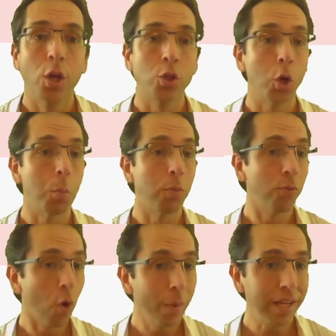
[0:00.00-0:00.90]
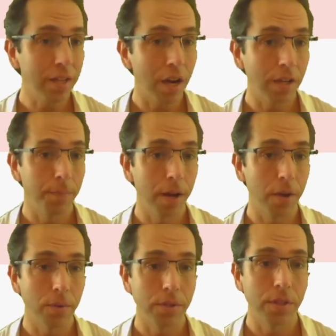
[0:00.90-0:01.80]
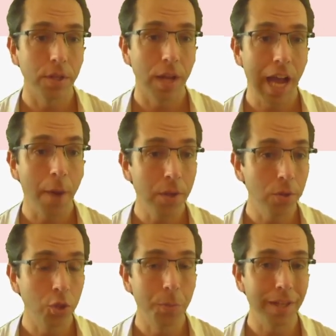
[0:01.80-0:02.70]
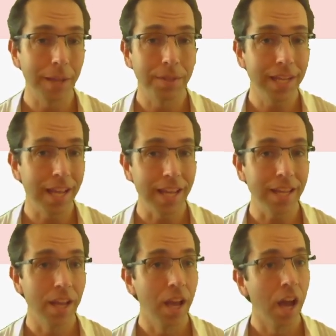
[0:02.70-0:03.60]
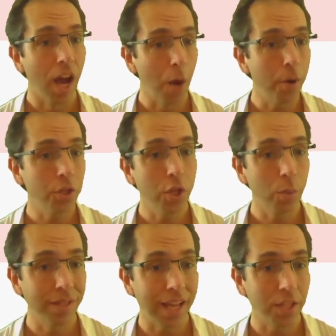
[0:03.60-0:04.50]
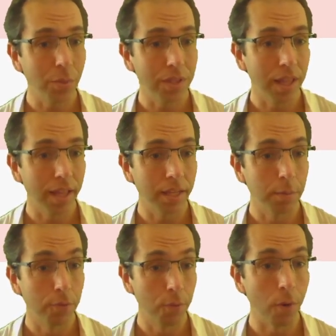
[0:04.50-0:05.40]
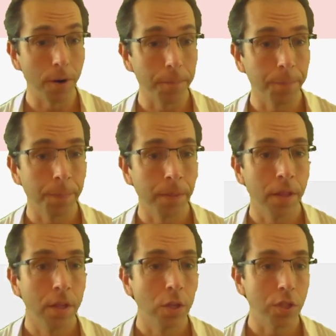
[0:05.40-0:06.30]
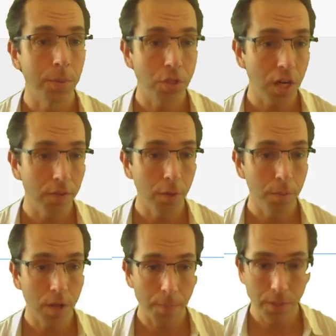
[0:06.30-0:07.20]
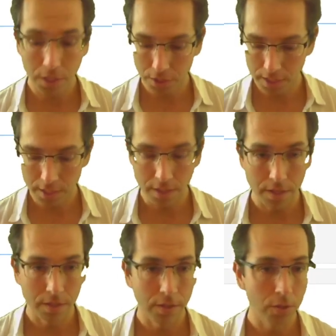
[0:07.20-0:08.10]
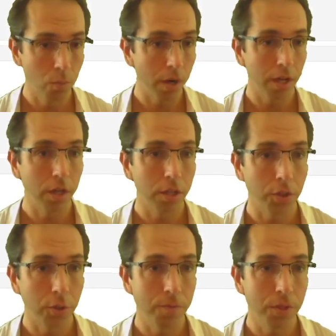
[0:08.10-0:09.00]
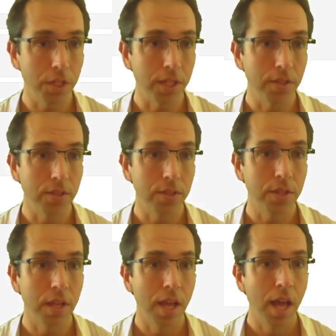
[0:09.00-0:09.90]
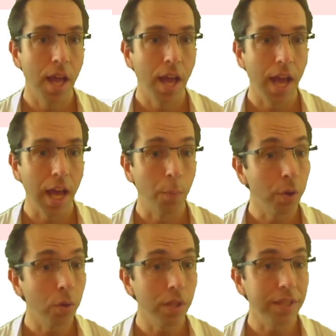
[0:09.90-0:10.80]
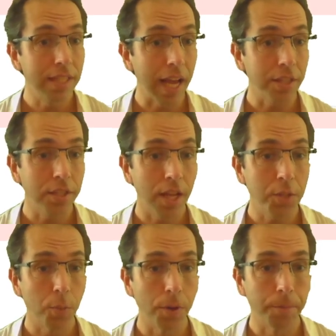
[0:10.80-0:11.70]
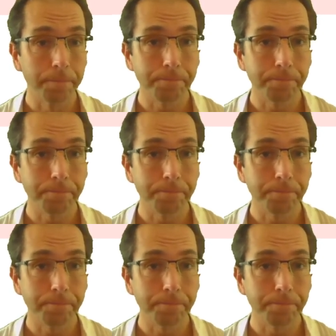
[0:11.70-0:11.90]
So before we can talk about how we use JupyterLab today, I want to show you what Dask was like before. So I'm going to start off with a little bit of computation here. This is running on a cluster of machines. And we're going to look at the Dask Dashboard.